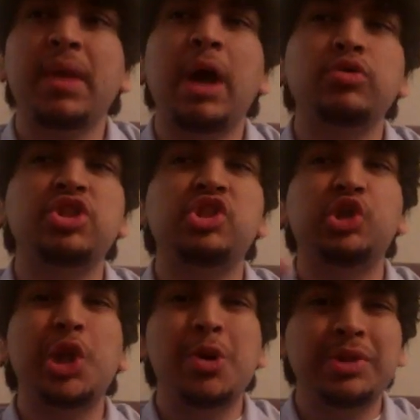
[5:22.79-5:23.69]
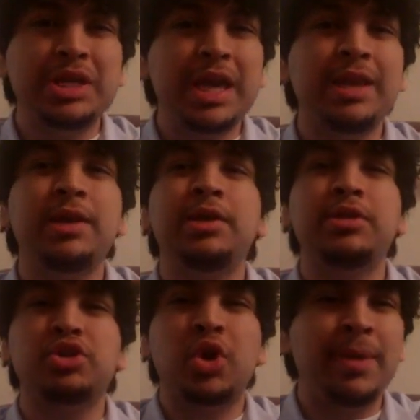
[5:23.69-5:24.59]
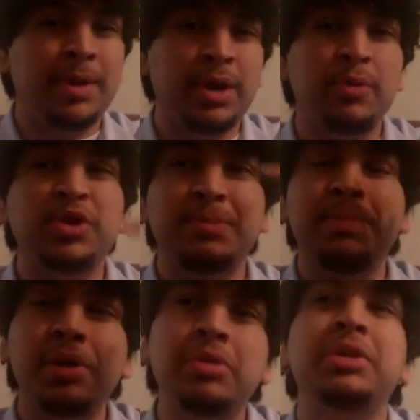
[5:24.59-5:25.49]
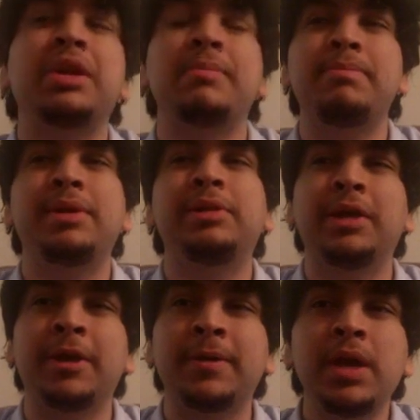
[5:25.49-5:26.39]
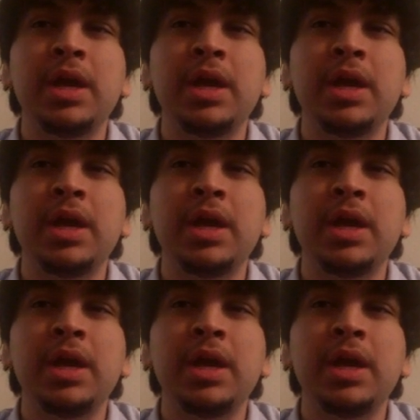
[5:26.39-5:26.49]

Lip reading: I was slowly getting into the drama, and it was building and building.